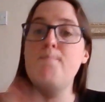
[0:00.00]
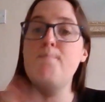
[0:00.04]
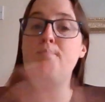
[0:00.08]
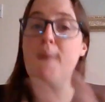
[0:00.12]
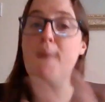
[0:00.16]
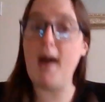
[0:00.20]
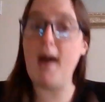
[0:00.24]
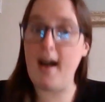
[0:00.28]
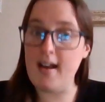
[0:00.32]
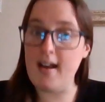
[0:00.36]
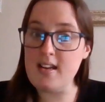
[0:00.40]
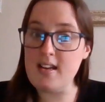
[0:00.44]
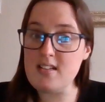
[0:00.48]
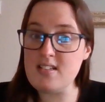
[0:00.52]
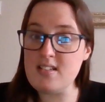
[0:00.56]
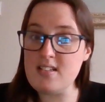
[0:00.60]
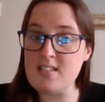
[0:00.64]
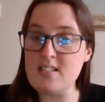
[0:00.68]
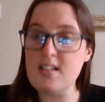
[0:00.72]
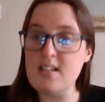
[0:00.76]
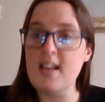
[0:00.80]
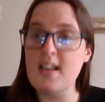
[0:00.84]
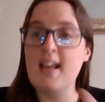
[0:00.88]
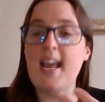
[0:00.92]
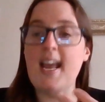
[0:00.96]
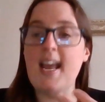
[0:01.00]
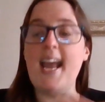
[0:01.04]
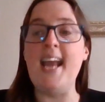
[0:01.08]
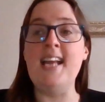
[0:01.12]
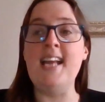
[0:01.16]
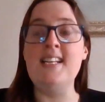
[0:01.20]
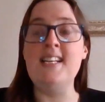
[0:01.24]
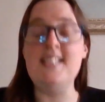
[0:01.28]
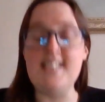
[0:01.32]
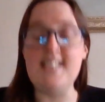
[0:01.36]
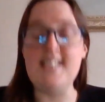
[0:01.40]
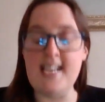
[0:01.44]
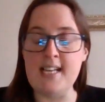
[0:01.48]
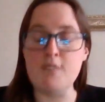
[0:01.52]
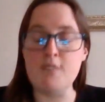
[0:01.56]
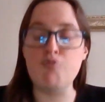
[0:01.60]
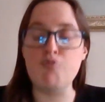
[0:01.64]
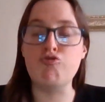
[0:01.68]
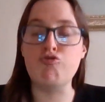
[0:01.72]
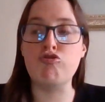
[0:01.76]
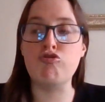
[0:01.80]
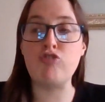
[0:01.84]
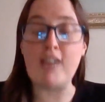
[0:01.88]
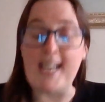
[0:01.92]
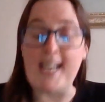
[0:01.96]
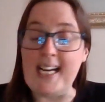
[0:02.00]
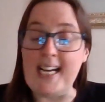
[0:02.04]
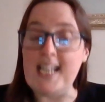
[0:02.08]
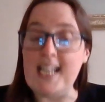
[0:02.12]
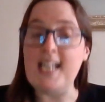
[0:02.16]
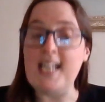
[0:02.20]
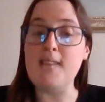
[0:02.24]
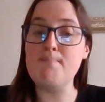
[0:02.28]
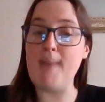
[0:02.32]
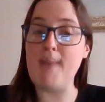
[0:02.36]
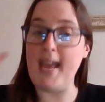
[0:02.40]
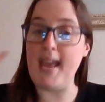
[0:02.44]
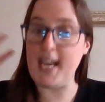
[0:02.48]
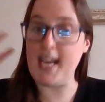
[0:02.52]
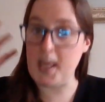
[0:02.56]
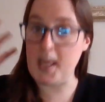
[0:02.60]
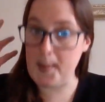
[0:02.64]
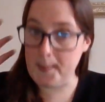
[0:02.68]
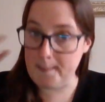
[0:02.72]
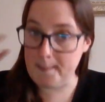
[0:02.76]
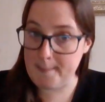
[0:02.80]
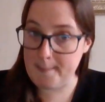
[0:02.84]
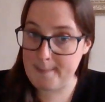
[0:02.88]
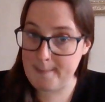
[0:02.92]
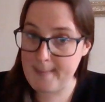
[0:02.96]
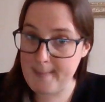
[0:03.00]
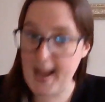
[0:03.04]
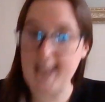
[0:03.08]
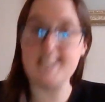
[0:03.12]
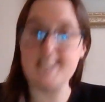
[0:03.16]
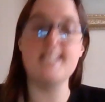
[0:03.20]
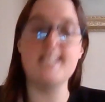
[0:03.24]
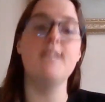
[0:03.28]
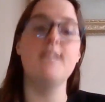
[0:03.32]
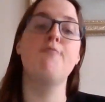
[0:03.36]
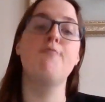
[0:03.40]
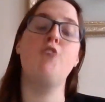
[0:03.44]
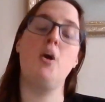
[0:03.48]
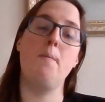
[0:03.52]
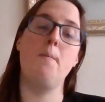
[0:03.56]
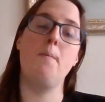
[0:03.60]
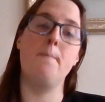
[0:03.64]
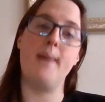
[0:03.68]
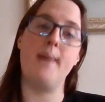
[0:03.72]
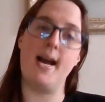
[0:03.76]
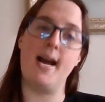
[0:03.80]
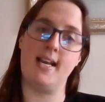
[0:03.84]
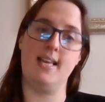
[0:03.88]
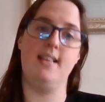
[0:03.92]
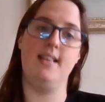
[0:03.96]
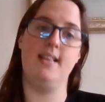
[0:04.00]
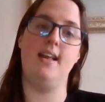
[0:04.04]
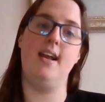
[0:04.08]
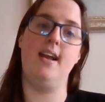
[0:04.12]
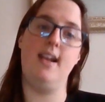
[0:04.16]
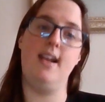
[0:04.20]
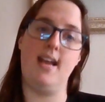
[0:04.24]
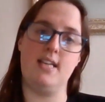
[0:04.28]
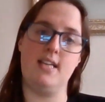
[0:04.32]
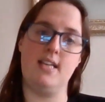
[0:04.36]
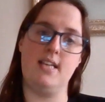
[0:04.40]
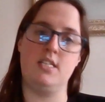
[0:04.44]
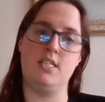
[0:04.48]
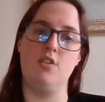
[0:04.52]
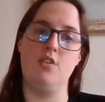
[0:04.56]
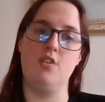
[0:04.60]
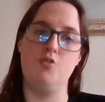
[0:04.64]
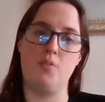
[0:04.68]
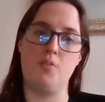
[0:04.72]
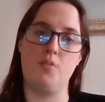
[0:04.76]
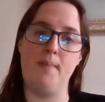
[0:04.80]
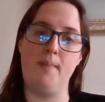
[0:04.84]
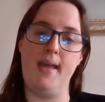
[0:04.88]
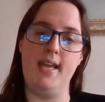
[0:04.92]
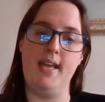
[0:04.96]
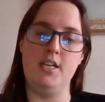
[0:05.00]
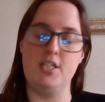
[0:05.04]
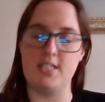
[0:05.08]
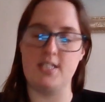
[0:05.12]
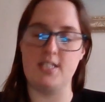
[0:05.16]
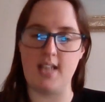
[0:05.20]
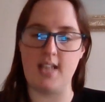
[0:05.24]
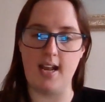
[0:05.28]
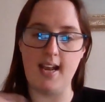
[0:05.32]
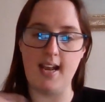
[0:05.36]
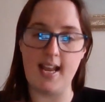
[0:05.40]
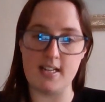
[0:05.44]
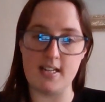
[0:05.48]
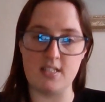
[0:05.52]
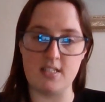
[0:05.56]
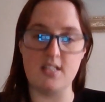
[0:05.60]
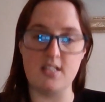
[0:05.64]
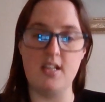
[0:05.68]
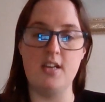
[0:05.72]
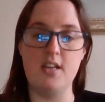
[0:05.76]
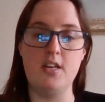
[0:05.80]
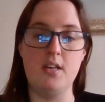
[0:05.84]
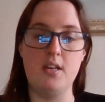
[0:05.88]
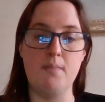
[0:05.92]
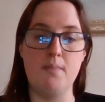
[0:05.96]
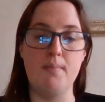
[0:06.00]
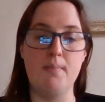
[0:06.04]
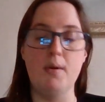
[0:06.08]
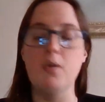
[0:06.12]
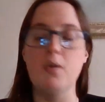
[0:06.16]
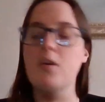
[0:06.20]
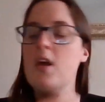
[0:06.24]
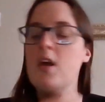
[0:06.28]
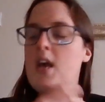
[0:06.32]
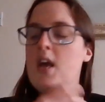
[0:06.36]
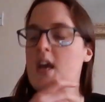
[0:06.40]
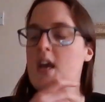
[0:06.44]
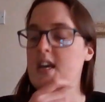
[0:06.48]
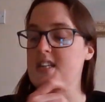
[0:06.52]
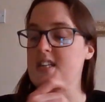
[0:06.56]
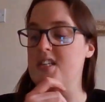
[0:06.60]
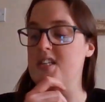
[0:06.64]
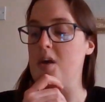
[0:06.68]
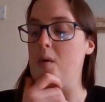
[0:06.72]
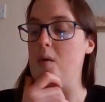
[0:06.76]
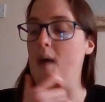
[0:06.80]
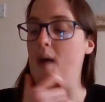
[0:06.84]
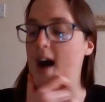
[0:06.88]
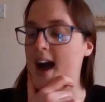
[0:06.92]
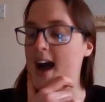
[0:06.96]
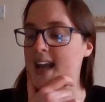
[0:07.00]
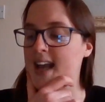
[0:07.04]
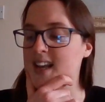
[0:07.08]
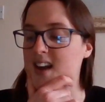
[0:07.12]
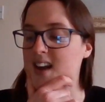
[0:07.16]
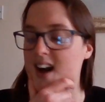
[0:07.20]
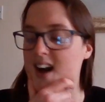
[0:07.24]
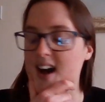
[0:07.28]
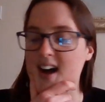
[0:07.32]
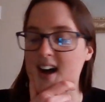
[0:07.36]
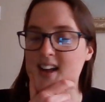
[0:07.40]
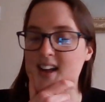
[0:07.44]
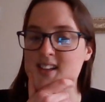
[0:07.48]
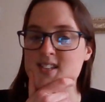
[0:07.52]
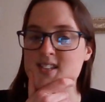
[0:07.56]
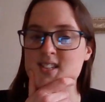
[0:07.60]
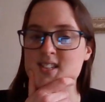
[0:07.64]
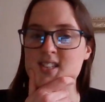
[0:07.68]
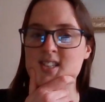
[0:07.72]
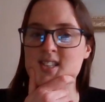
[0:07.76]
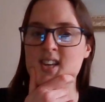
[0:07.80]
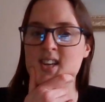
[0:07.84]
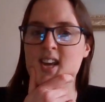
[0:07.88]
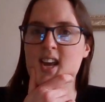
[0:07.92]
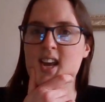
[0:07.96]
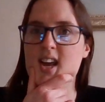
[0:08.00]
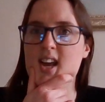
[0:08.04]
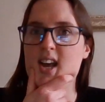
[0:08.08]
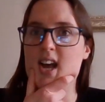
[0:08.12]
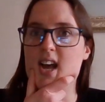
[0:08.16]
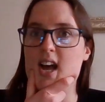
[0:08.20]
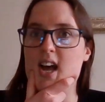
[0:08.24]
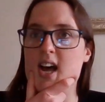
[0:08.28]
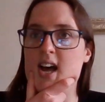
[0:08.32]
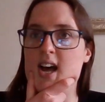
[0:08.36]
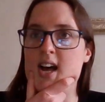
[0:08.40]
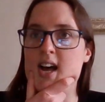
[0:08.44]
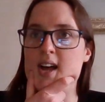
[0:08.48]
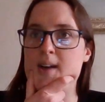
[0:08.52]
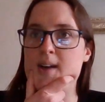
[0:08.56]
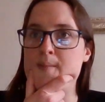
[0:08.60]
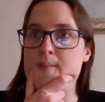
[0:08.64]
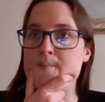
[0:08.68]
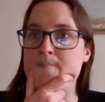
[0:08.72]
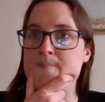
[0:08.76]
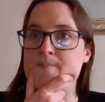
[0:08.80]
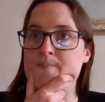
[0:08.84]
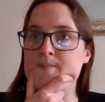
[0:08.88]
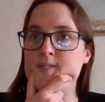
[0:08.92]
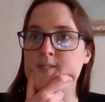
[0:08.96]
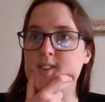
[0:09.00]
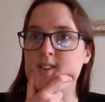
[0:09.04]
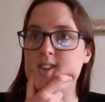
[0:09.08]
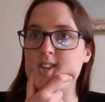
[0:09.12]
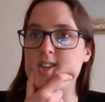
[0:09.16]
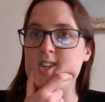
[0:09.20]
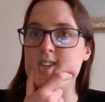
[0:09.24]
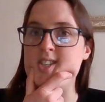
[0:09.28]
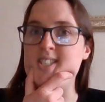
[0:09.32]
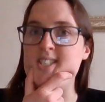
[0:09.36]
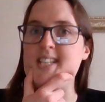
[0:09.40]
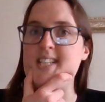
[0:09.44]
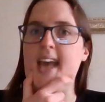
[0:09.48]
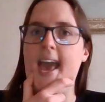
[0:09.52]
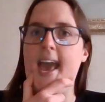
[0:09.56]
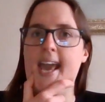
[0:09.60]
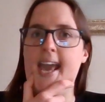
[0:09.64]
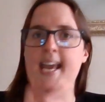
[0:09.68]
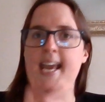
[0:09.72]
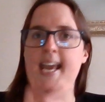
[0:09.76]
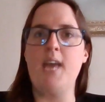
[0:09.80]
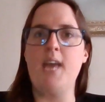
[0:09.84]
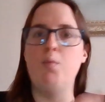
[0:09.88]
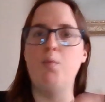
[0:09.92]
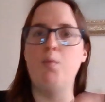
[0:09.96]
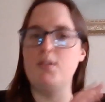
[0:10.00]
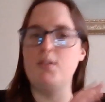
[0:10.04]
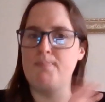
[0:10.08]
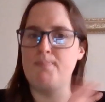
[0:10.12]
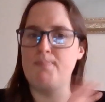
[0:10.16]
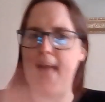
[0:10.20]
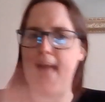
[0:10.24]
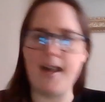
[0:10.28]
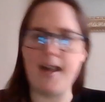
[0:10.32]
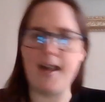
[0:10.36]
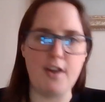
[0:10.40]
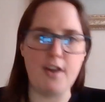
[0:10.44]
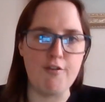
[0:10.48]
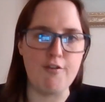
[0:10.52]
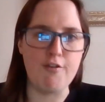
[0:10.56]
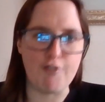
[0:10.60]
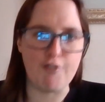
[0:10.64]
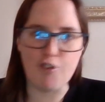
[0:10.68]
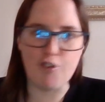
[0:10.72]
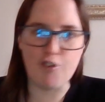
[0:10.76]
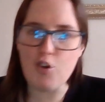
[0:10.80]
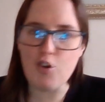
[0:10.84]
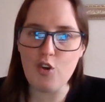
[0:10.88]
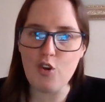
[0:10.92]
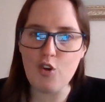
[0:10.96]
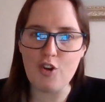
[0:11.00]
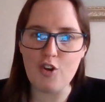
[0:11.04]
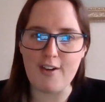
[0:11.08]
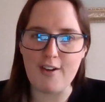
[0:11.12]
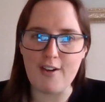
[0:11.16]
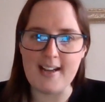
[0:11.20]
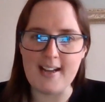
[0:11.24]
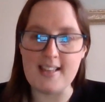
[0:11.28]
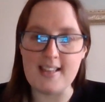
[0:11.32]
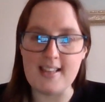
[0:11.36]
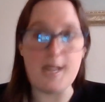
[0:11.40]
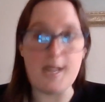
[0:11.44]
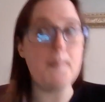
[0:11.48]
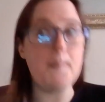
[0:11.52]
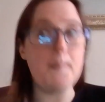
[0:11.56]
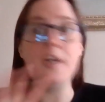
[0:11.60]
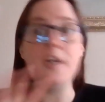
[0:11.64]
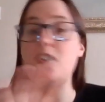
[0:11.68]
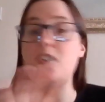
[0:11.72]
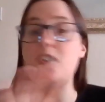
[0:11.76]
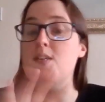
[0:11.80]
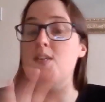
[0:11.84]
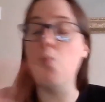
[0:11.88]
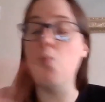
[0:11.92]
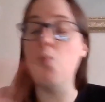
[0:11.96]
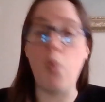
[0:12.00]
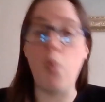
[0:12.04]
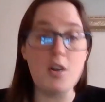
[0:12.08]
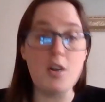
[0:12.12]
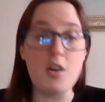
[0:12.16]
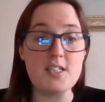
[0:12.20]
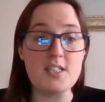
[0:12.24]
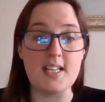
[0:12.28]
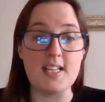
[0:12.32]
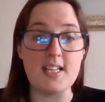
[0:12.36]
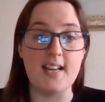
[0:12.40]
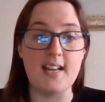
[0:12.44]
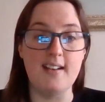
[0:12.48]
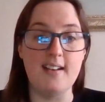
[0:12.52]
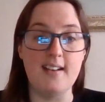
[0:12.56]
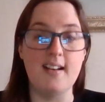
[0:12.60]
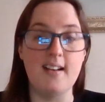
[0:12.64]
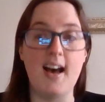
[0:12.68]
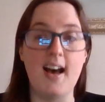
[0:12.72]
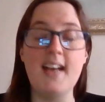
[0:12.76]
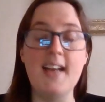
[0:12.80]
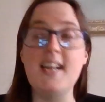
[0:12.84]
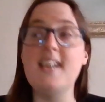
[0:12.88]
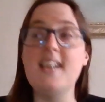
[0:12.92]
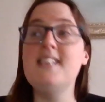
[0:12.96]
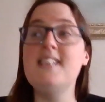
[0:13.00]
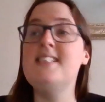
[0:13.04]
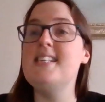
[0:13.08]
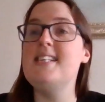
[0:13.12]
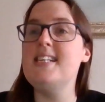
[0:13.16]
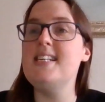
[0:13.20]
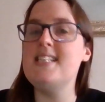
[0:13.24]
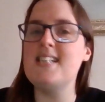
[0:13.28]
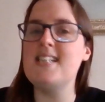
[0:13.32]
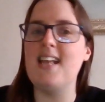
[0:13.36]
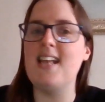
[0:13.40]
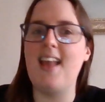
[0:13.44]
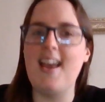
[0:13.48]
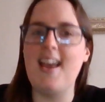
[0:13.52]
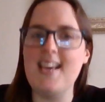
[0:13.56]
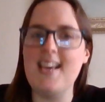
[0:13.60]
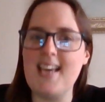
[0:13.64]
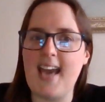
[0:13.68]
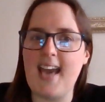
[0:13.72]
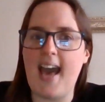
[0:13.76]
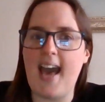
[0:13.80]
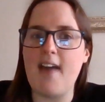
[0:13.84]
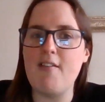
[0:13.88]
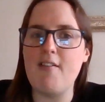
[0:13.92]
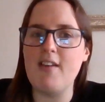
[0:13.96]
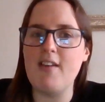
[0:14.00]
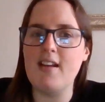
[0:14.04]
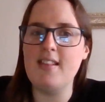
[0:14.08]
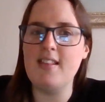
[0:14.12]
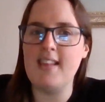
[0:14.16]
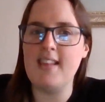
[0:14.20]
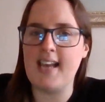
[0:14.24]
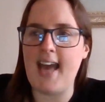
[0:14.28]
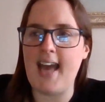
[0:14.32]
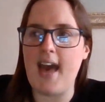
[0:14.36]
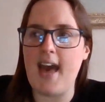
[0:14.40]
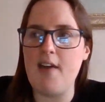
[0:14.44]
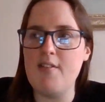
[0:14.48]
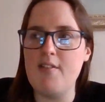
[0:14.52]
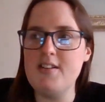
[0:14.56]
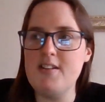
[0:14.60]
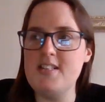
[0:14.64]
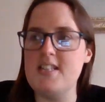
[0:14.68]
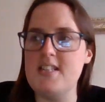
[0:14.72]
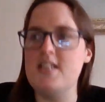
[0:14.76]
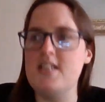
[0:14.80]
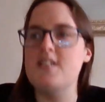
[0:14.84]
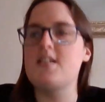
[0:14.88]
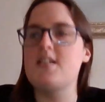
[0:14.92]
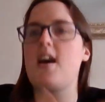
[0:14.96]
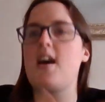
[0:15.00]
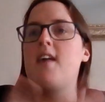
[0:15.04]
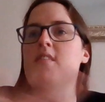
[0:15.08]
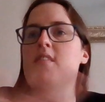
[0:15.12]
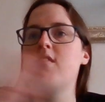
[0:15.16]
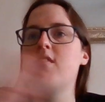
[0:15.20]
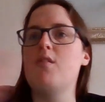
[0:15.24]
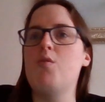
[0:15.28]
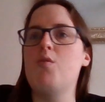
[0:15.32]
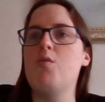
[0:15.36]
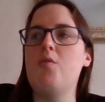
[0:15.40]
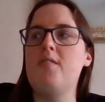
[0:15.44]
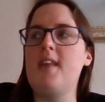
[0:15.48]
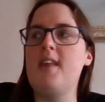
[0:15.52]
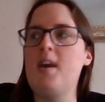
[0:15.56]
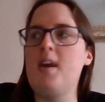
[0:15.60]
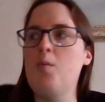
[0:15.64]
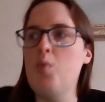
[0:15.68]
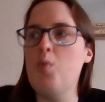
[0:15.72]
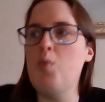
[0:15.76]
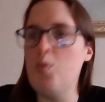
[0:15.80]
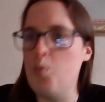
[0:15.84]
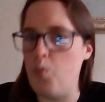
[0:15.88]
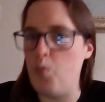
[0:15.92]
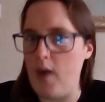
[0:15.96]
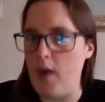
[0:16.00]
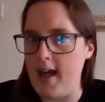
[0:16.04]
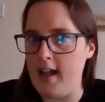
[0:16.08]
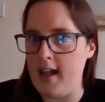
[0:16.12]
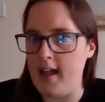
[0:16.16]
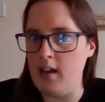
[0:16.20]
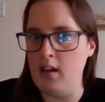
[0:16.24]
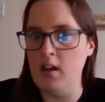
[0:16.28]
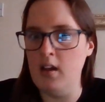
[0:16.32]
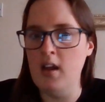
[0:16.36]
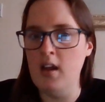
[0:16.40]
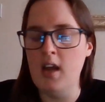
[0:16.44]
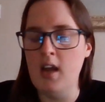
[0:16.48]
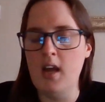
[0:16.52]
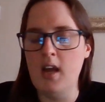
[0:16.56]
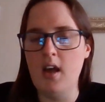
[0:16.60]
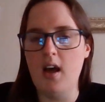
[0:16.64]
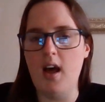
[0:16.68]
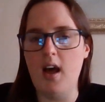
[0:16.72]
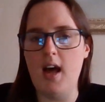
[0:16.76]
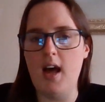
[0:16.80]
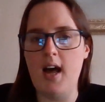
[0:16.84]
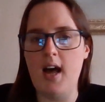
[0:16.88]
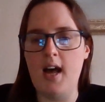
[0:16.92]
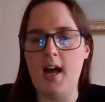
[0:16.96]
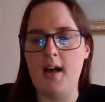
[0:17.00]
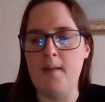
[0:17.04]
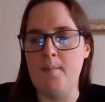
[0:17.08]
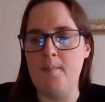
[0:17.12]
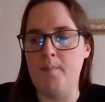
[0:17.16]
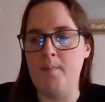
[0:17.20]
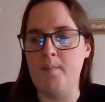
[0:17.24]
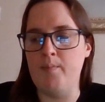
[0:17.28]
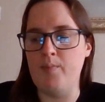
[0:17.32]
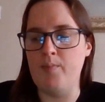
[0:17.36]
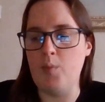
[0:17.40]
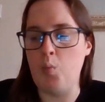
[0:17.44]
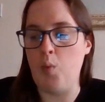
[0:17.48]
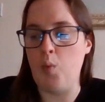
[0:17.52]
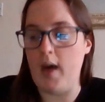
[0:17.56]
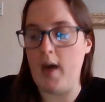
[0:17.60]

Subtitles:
but it did really make a massive comeback in that last 100 pages, that last third of the book. So I can't say it was bad overall or anything, because it wasn't. And I did like the characters. I thought they were well written.